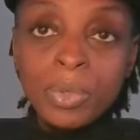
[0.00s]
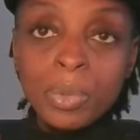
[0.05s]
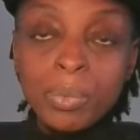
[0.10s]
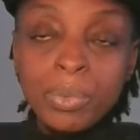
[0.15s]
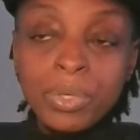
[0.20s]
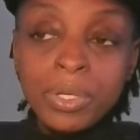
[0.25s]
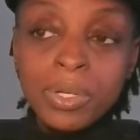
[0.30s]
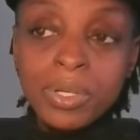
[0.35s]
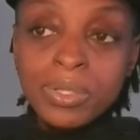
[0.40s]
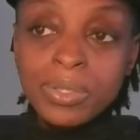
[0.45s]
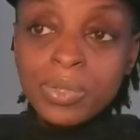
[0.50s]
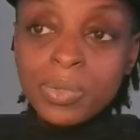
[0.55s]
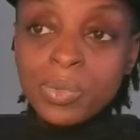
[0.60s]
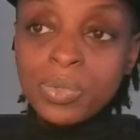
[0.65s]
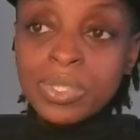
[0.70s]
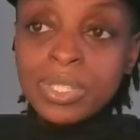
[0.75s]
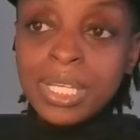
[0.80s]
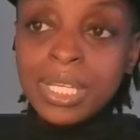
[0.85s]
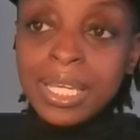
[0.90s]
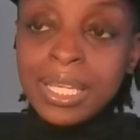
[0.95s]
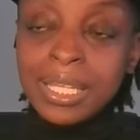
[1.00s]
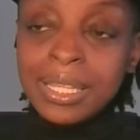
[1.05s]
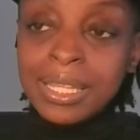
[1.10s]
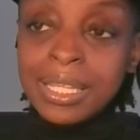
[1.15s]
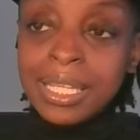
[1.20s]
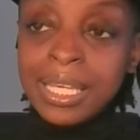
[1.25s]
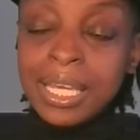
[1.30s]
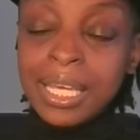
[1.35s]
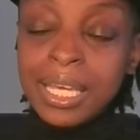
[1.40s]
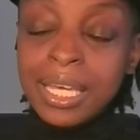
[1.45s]
We also said
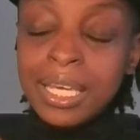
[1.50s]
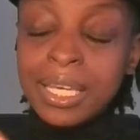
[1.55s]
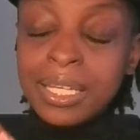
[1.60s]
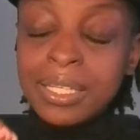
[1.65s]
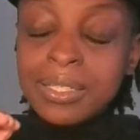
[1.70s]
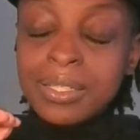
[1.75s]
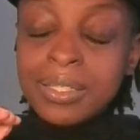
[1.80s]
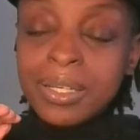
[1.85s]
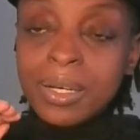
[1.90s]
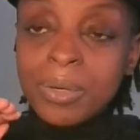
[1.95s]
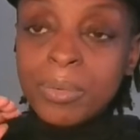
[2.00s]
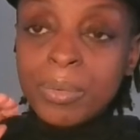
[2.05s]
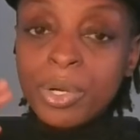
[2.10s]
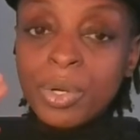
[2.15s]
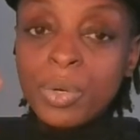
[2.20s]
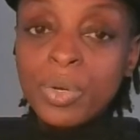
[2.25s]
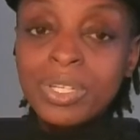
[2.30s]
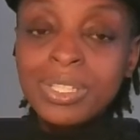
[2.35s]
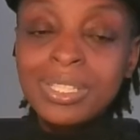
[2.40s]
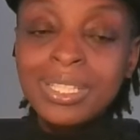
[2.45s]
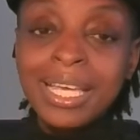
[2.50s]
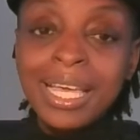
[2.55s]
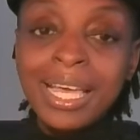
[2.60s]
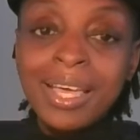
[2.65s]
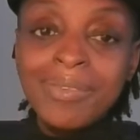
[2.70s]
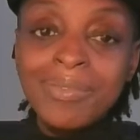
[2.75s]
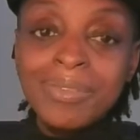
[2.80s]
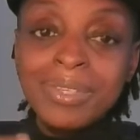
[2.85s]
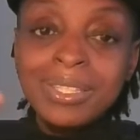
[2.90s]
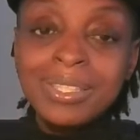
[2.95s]
that we're going to
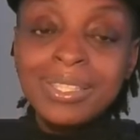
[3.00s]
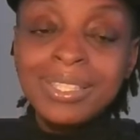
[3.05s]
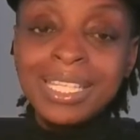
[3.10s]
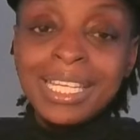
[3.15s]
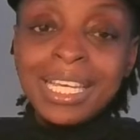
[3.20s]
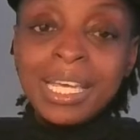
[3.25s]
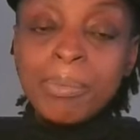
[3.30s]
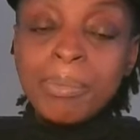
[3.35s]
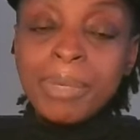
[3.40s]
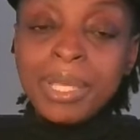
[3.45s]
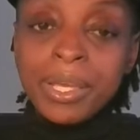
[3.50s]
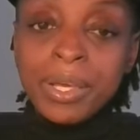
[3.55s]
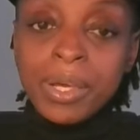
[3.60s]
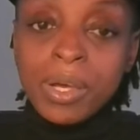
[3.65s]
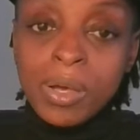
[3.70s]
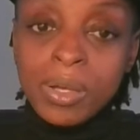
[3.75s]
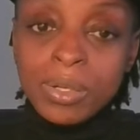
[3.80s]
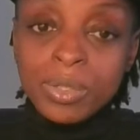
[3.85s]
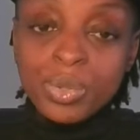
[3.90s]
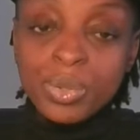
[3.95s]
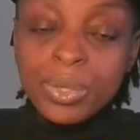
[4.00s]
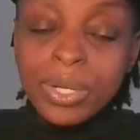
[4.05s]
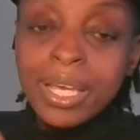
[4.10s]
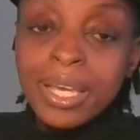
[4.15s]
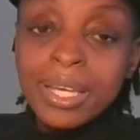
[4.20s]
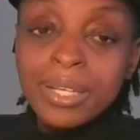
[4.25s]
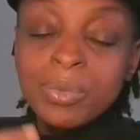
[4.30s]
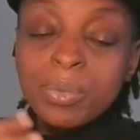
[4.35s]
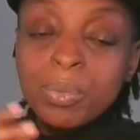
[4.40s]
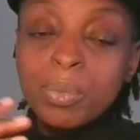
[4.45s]
have a CMA
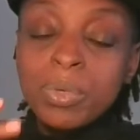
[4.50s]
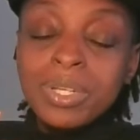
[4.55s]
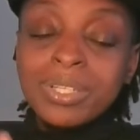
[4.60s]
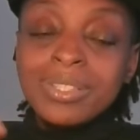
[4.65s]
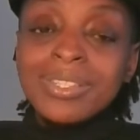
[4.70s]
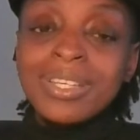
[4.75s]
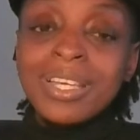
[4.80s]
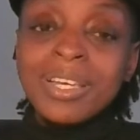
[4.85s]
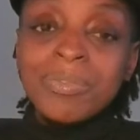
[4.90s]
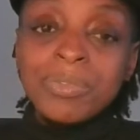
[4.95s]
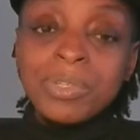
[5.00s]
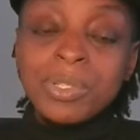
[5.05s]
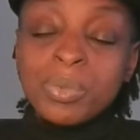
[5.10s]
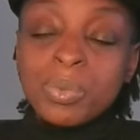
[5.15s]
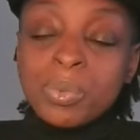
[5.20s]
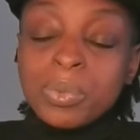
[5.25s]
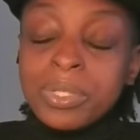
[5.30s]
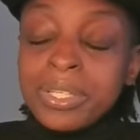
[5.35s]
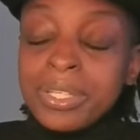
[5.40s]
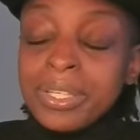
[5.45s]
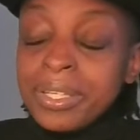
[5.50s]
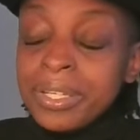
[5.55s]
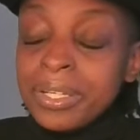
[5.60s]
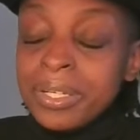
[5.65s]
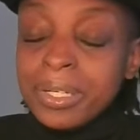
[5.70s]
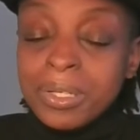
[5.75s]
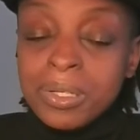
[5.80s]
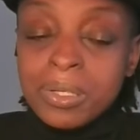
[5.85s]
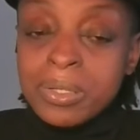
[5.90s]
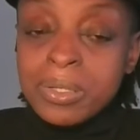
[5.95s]
contract once every 3
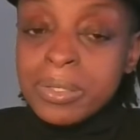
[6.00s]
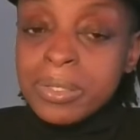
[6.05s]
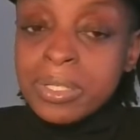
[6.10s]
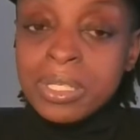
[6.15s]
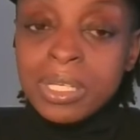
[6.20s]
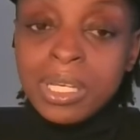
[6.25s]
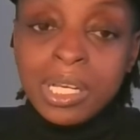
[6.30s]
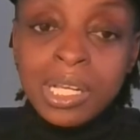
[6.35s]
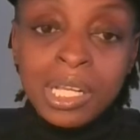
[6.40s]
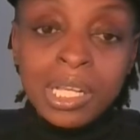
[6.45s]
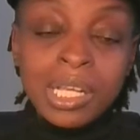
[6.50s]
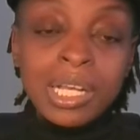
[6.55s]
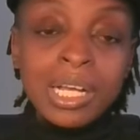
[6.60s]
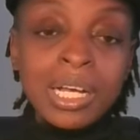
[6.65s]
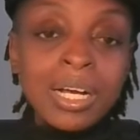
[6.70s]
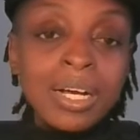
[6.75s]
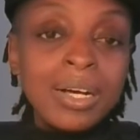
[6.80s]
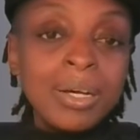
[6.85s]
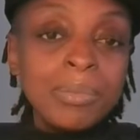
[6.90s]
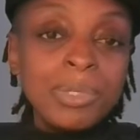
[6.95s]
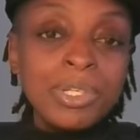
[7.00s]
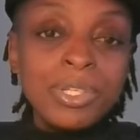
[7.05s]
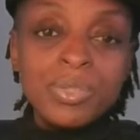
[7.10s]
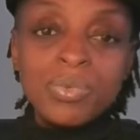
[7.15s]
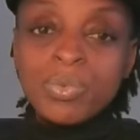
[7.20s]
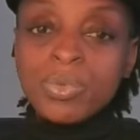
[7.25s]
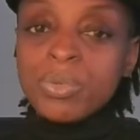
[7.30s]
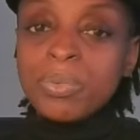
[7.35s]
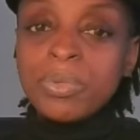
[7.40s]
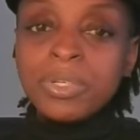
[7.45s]
years
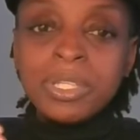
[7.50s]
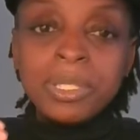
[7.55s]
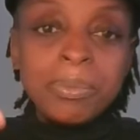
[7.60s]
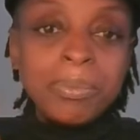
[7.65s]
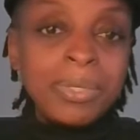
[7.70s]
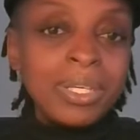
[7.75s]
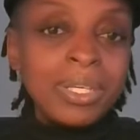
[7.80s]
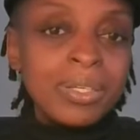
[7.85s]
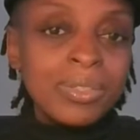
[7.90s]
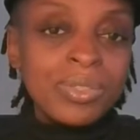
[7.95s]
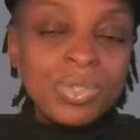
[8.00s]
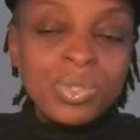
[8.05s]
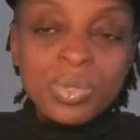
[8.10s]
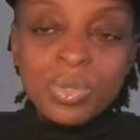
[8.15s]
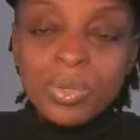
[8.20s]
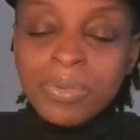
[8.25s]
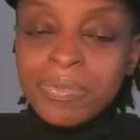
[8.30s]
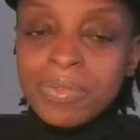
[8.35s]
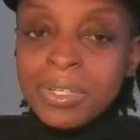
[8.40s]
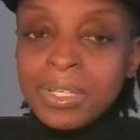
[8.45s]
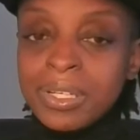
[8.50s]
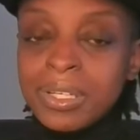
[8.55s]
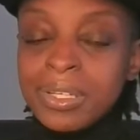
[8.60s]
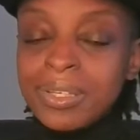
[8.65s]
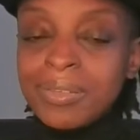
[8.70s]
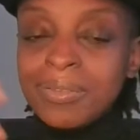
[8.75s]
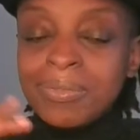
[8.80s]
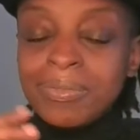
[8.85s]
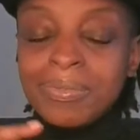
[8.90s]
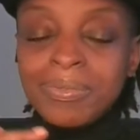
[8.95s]
because we're really being
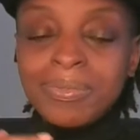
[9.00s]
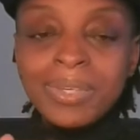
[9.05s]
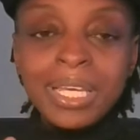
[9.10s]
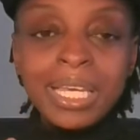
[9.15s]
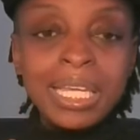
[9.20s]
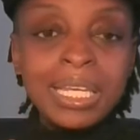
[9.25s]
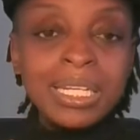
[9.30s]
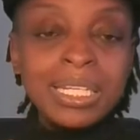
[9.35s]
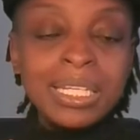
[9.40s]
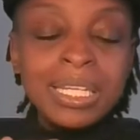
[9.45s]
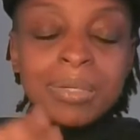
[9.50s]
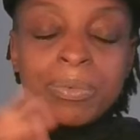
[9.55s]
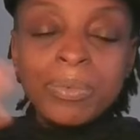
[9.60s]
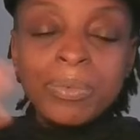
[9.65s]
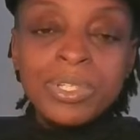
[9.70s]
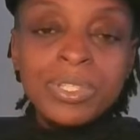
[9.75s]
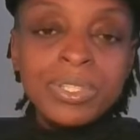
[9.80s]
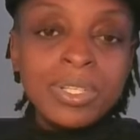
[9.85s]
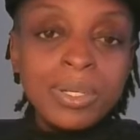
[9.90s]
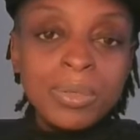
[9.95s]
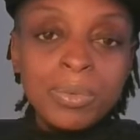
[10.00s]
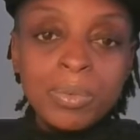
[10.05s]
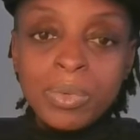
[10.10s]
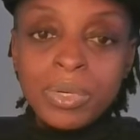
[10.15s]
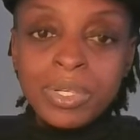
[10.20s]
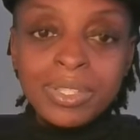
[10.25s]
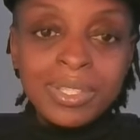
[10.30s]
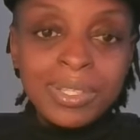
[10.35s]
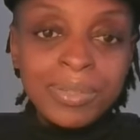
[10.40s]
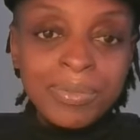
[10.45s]
conservative, and like we said,
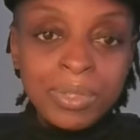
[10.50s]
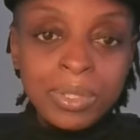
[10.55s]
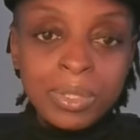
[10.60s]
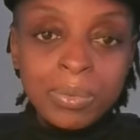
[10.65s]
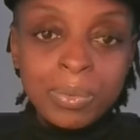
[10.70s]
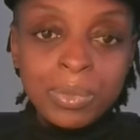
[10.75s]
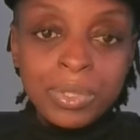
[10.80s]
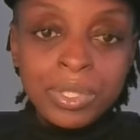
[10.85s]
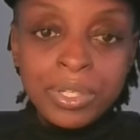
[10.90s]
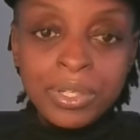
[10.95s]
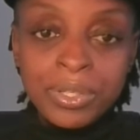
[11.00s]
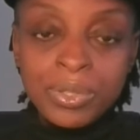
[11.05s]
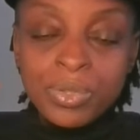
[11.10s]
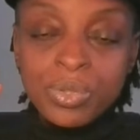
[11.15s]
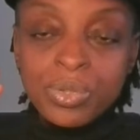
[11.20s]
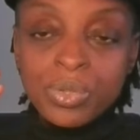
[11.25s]
once every 3 years.